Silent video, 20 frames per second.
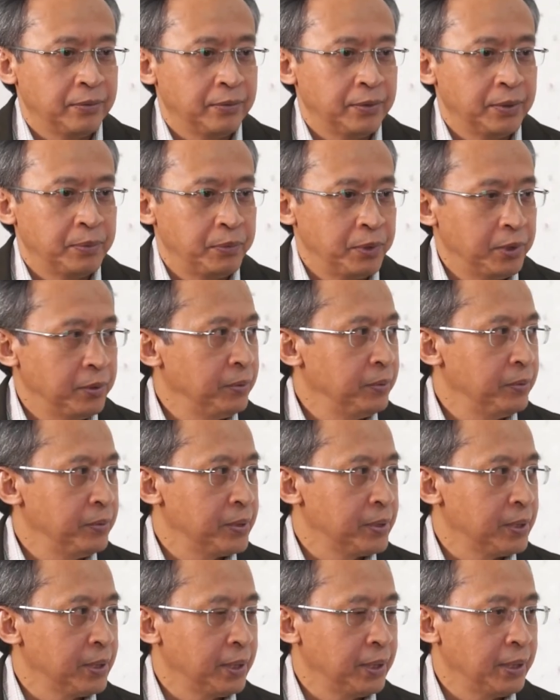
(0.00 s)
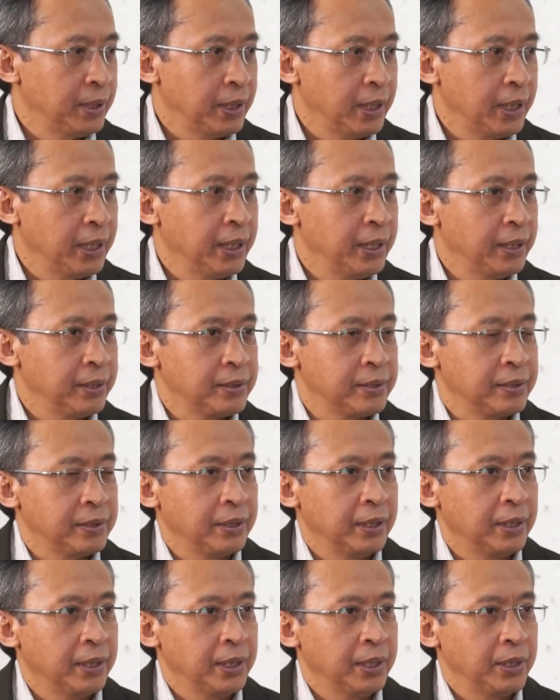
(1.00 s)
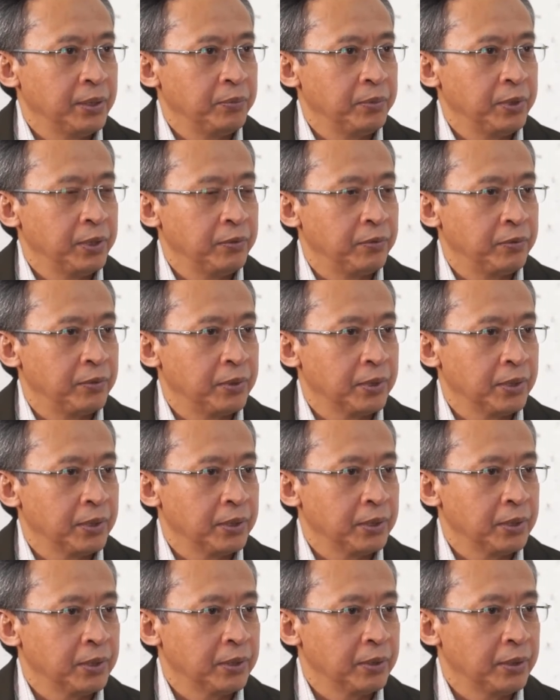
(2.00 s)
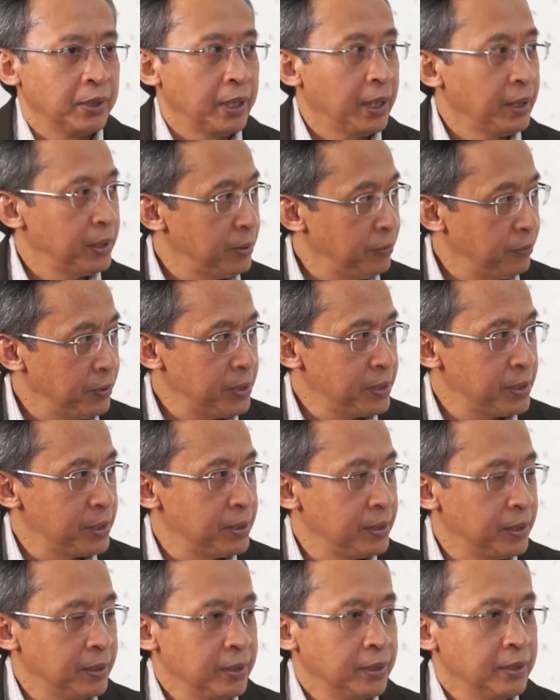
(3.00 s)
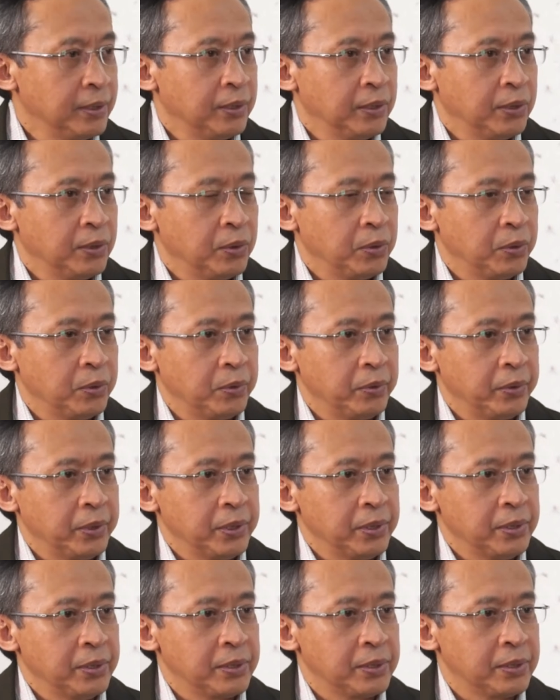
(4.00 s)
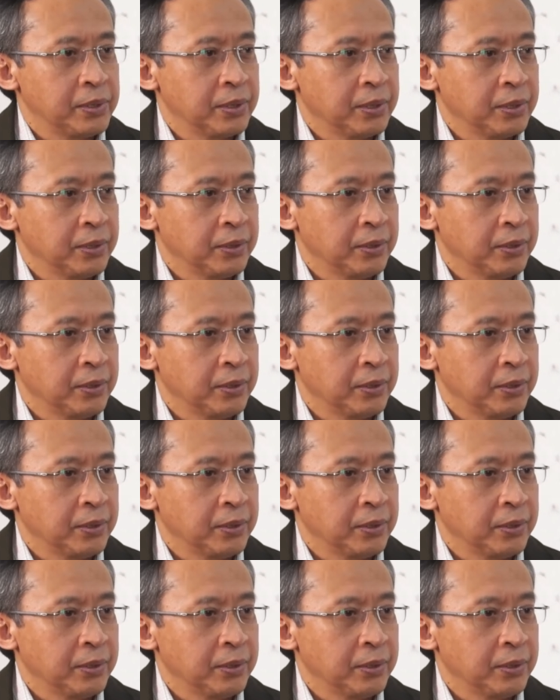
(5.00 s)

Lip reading: abuse and neglect, and then we've got an activist who is